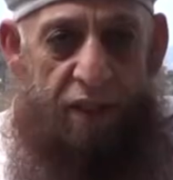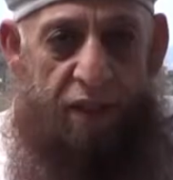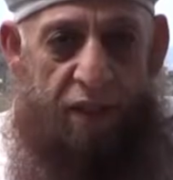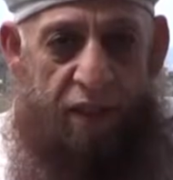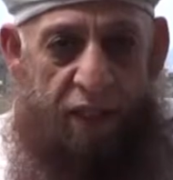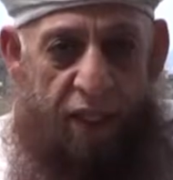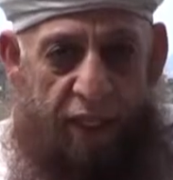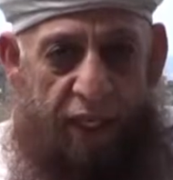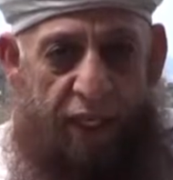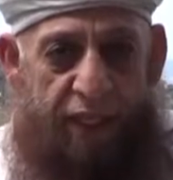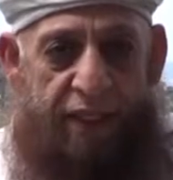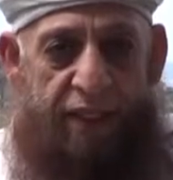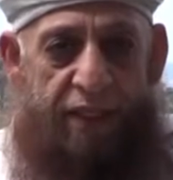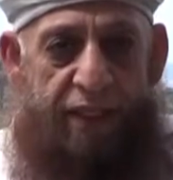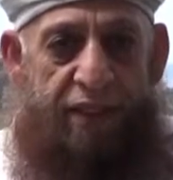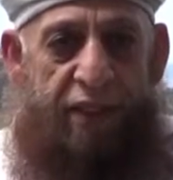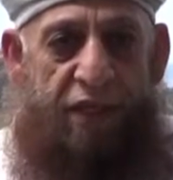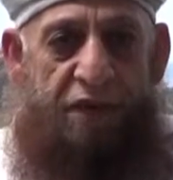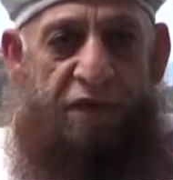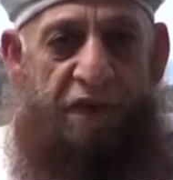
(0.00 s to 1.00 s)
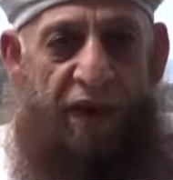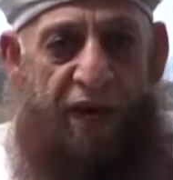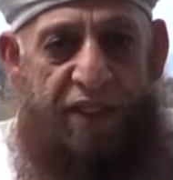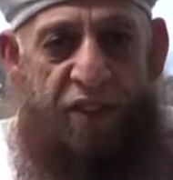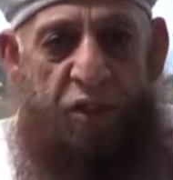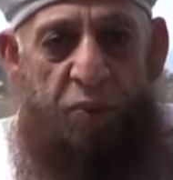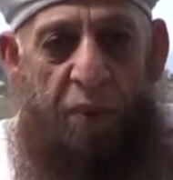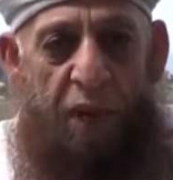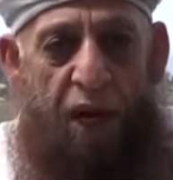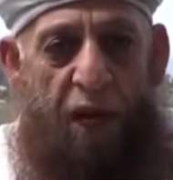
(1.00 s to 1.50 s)
Narrated that
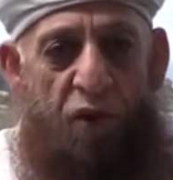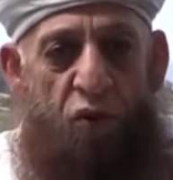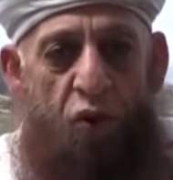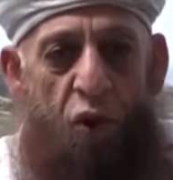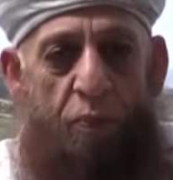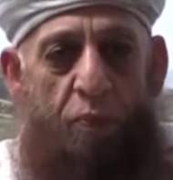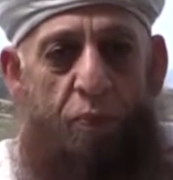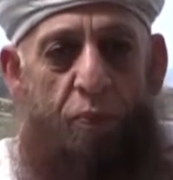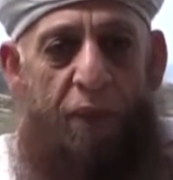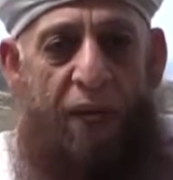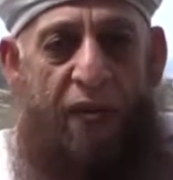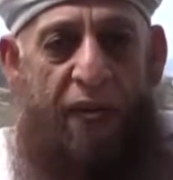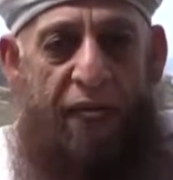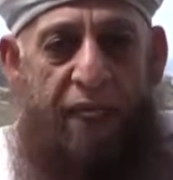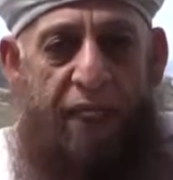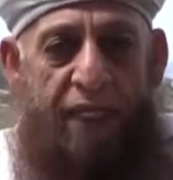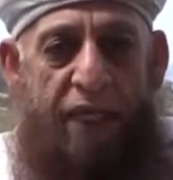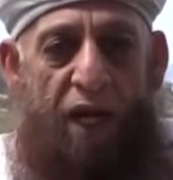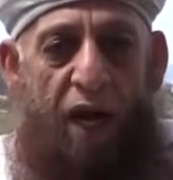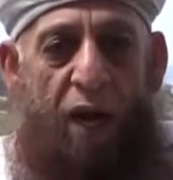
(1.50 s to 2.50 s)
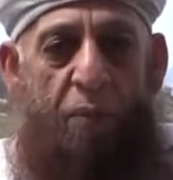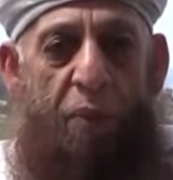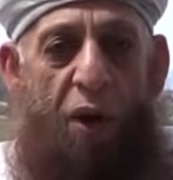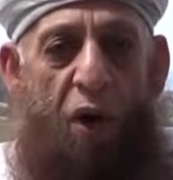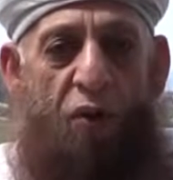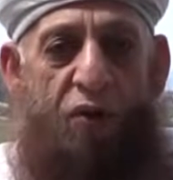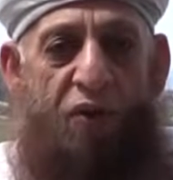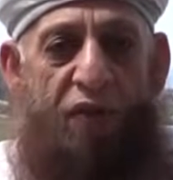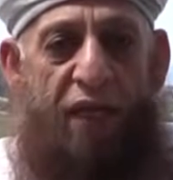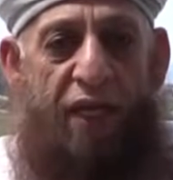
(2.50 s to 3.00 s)
Fatima complained
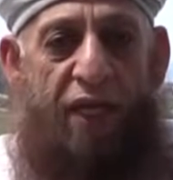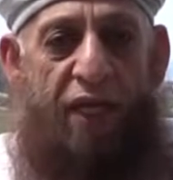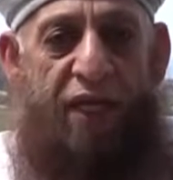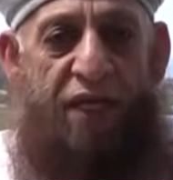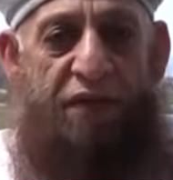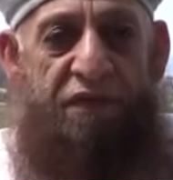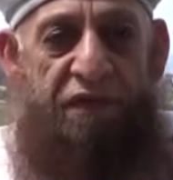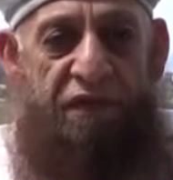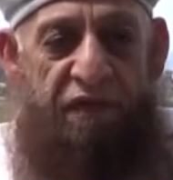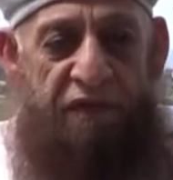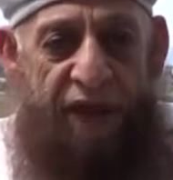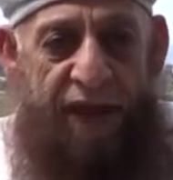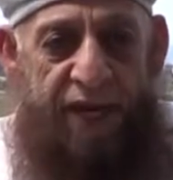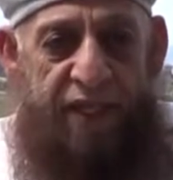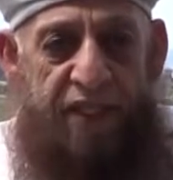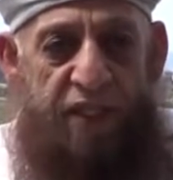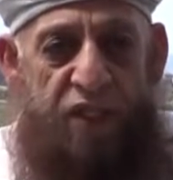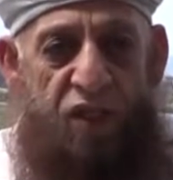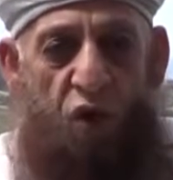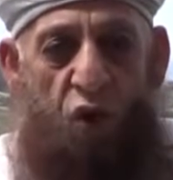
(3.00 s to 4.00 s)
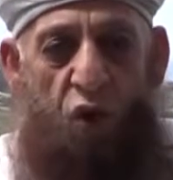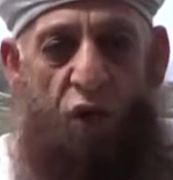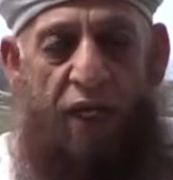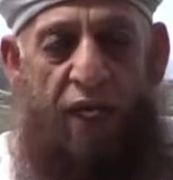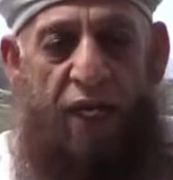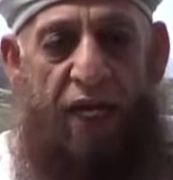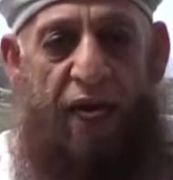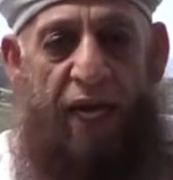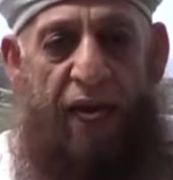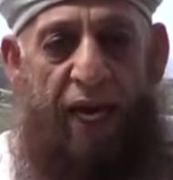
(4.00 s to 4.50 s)
about the effect on
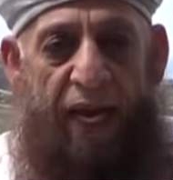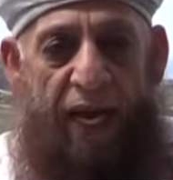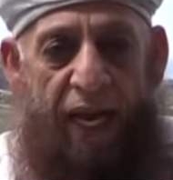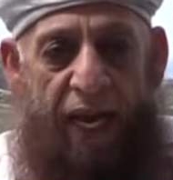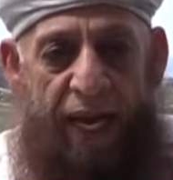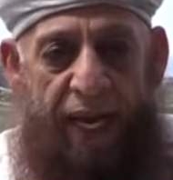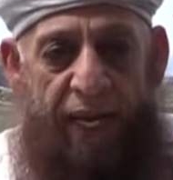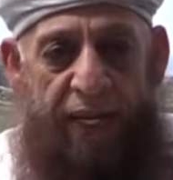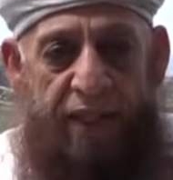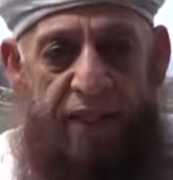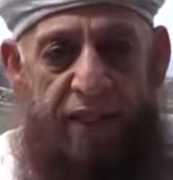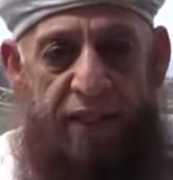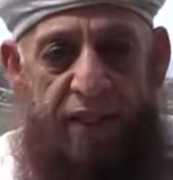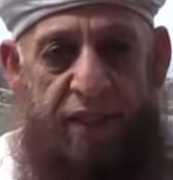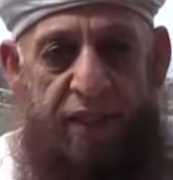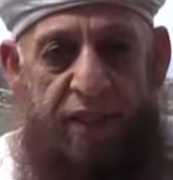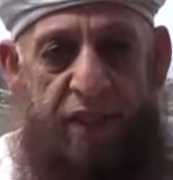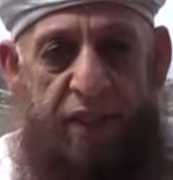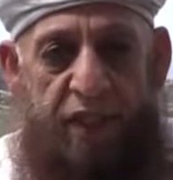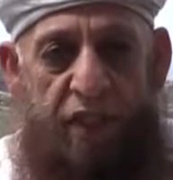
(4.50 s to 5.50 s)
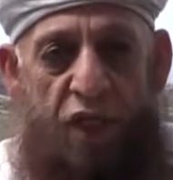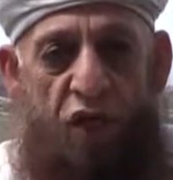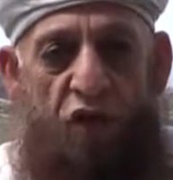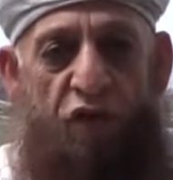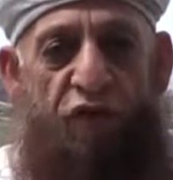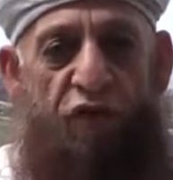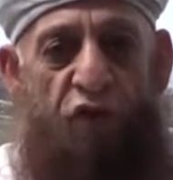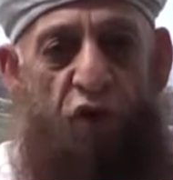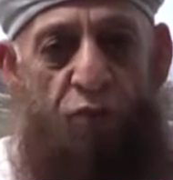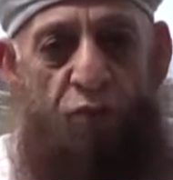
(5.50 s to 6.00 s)
her hands
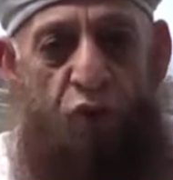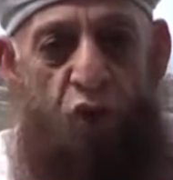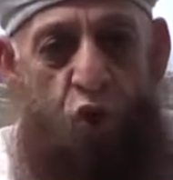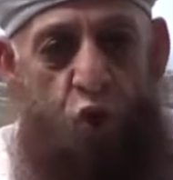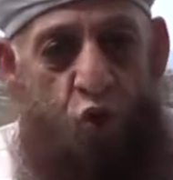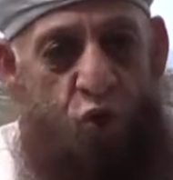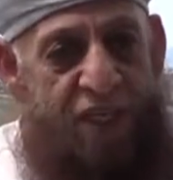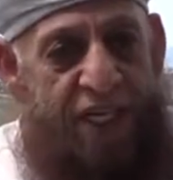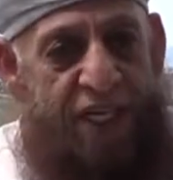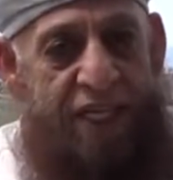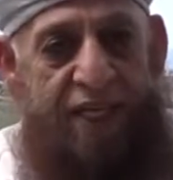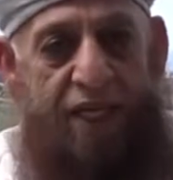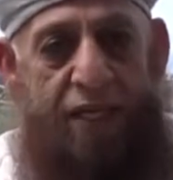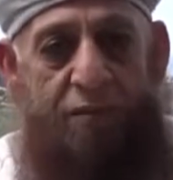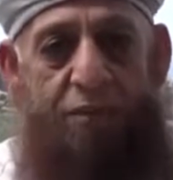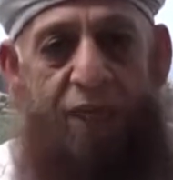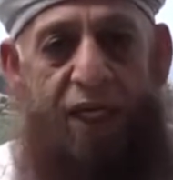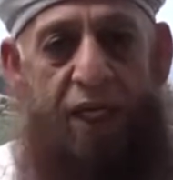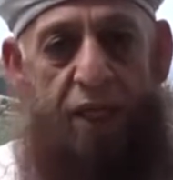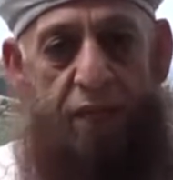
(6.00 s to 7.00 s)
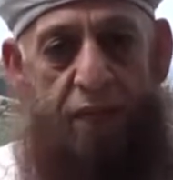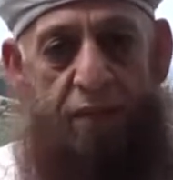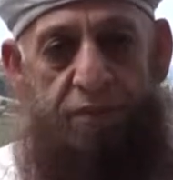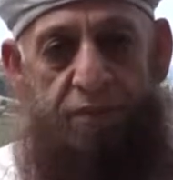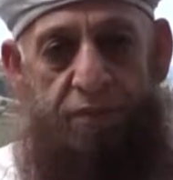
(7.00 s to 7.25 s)
from using the mill.